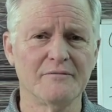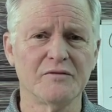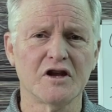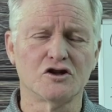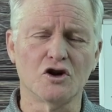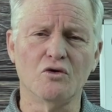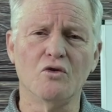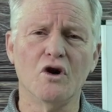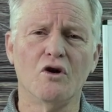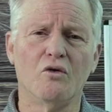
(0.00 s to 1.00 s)

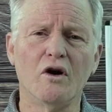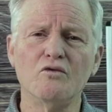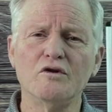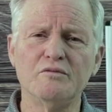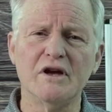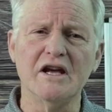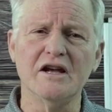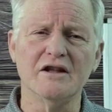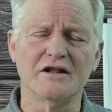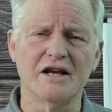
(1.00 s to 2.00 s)
So what would
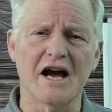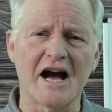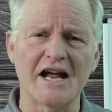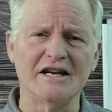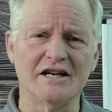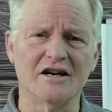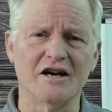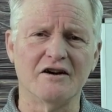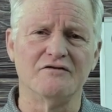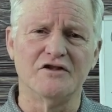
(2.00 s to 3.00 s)
be the idea
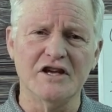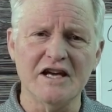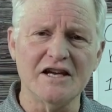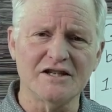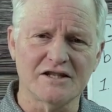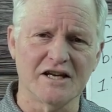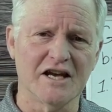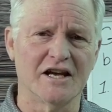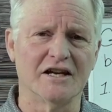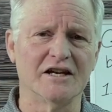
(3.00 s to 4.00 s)
of the
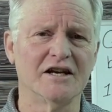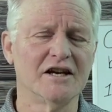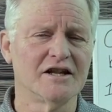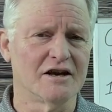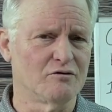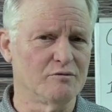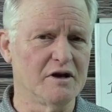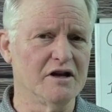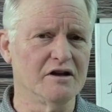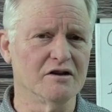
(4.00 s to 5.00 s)
sin that would
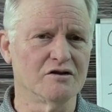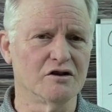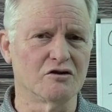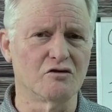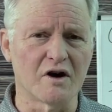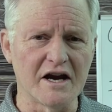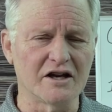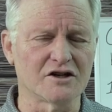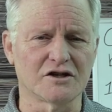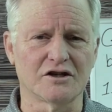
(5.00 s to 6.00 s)
be the
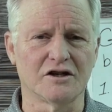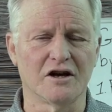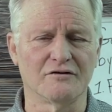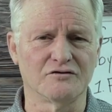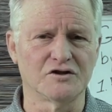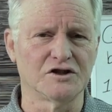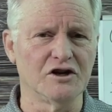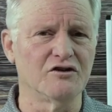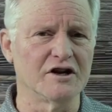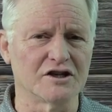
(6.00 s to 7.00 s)
greatest of
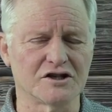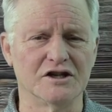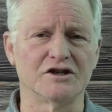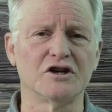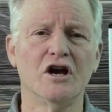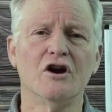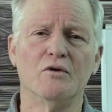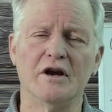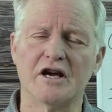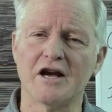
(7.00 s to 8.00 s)
seriousness
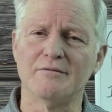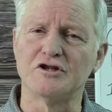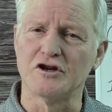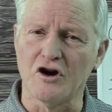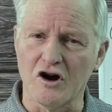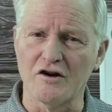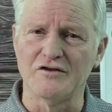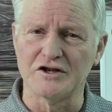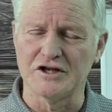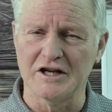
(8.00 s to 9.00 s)
when it comes to
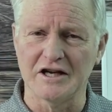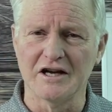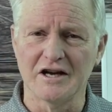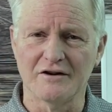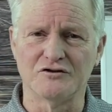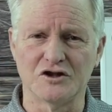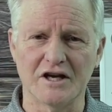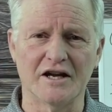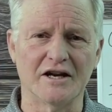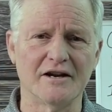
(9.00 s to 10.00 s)
harvesting of
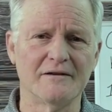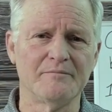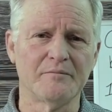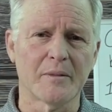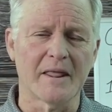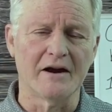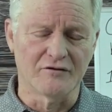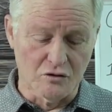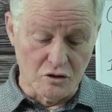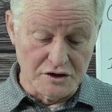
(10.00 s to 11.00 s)
sin? And of
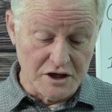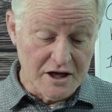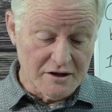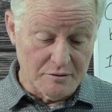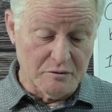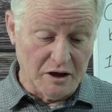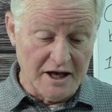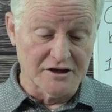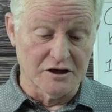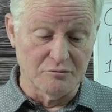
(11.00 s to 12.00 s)
course, the
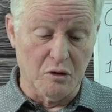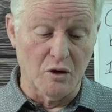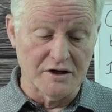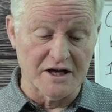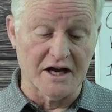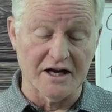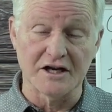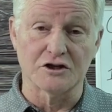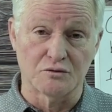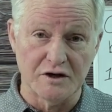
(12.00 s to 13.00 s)
lesson points out
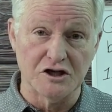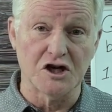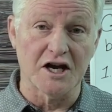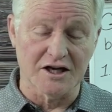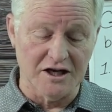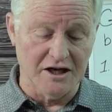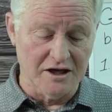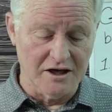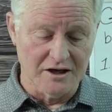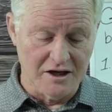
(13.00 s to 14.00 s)
it's
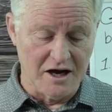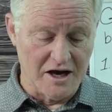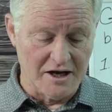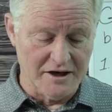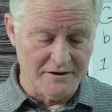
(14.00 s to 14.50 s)
rejecting God.